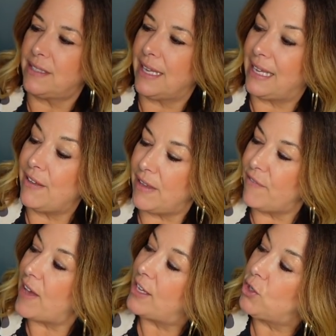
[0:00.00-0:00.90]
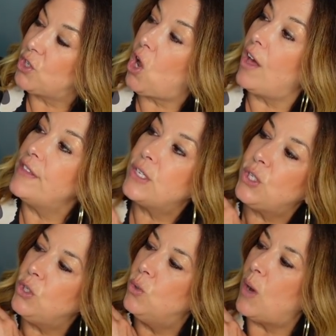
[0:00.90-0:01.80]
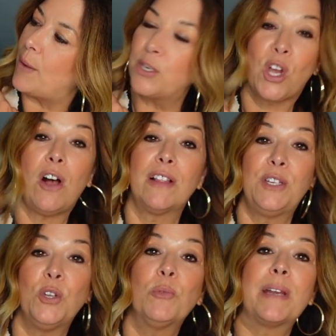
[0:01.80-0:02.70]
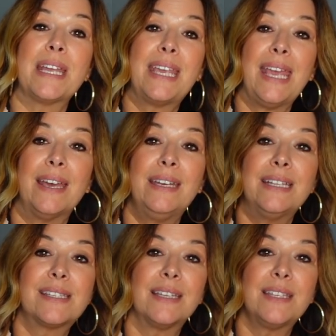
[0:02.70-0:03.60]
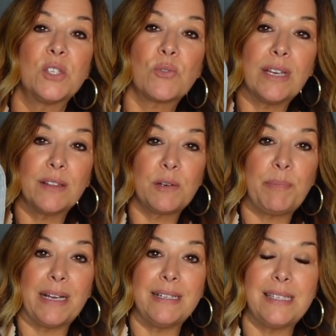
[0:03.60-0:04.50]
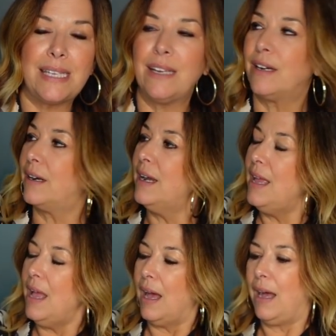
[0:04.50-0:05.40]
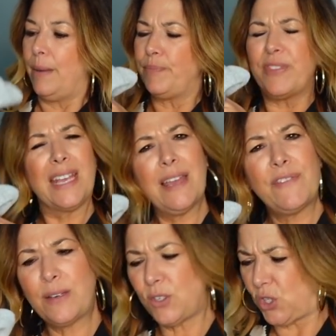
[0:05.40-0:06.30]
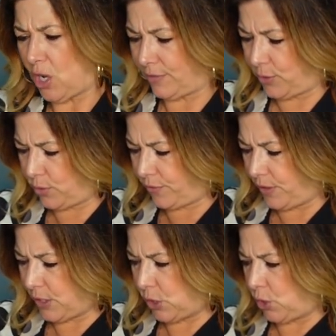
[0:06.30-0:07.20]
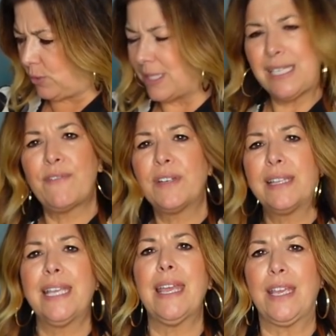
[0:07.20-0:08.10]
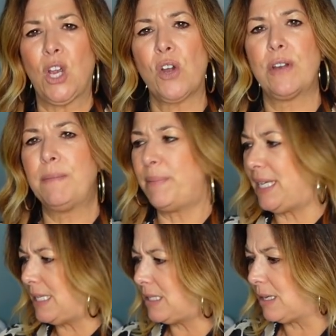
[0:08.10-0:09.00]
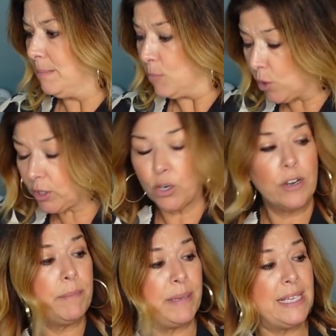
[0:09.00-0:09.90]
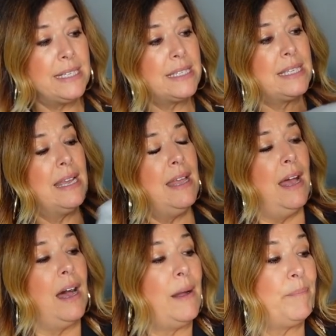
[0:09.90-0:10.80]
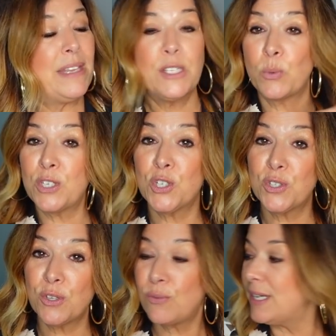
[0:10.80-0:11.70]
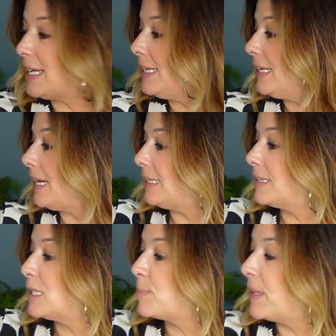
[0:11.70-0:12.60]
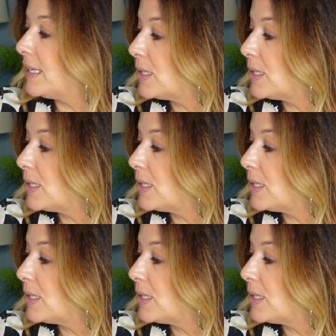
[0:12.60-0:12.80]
Like if I could call this new, I would call it new, but I can't. And it's got these great little buttons here. Um, I think I found a stock photo for this too. It's definitely a current piece, a more current piece. Um, and sweatshirts are three ninety-nine at this place.